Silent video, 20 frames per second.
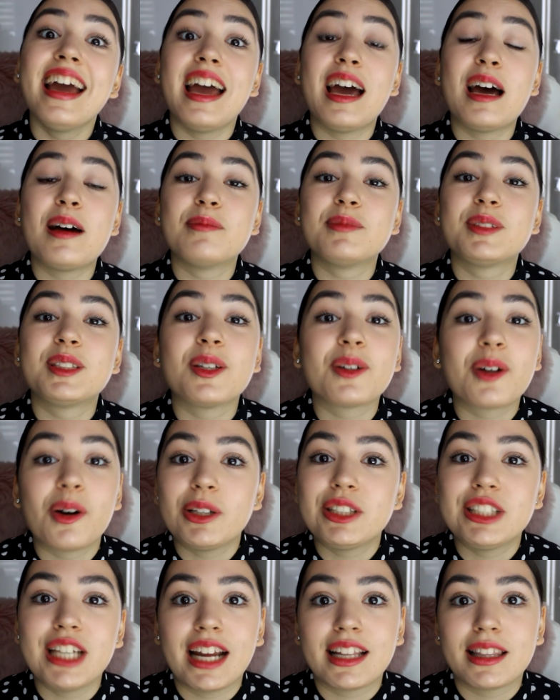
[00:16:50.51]
Um, so
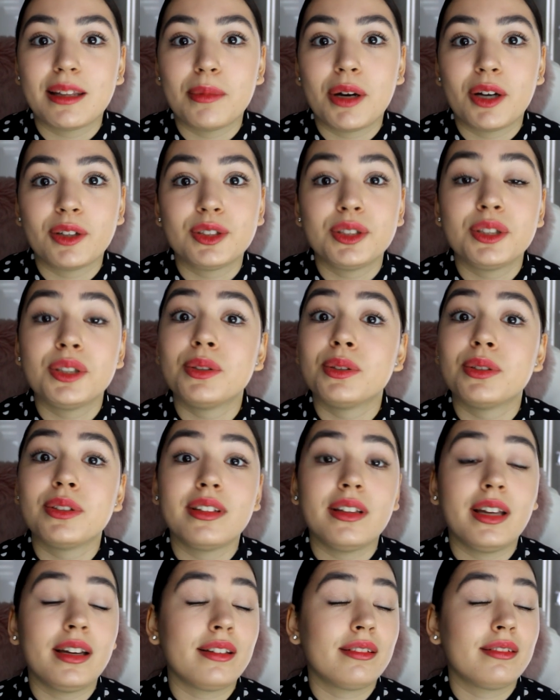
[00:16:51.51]
go check them out too.
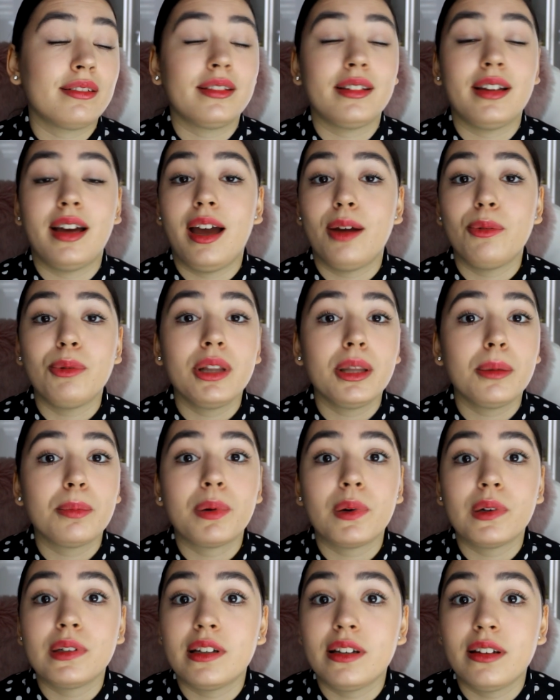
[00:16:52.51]
Like I really
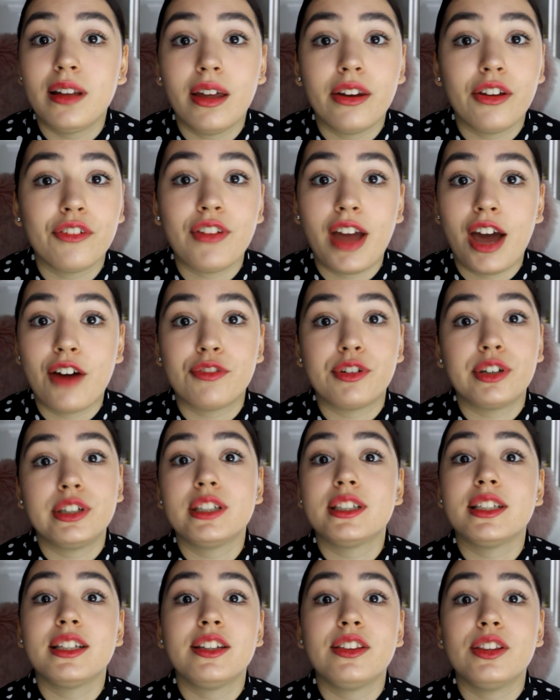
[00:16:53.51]
put a lot of
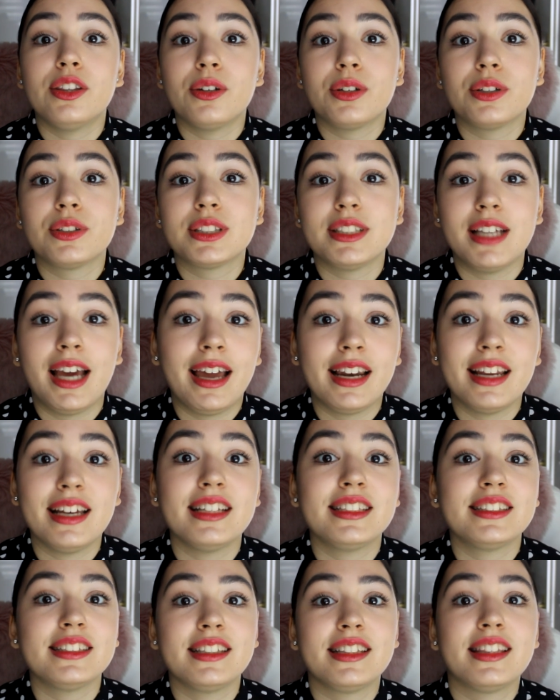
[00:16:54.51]
effort in those
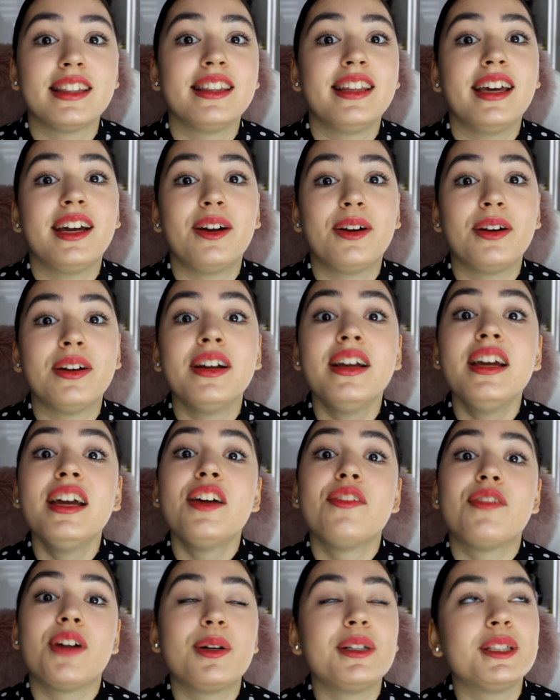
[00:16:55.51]
edits and they're
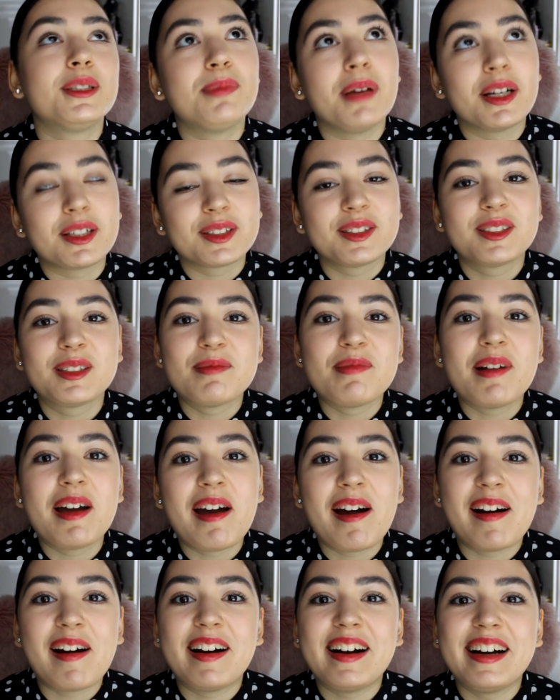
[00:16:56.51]
very special to my
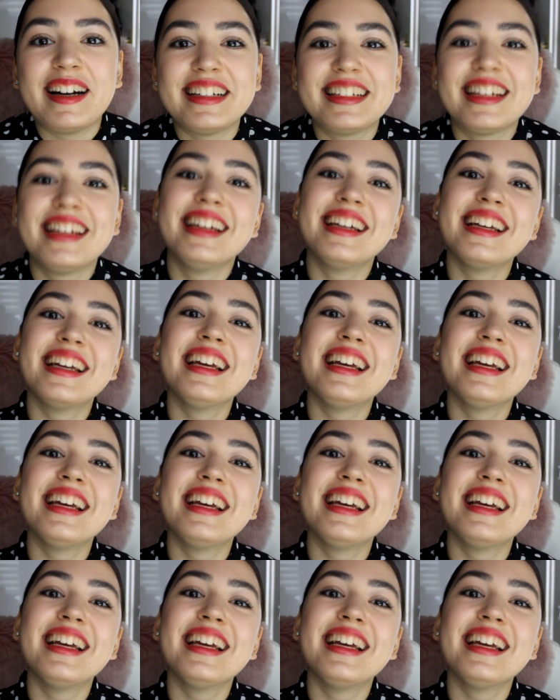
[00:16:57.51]
heart.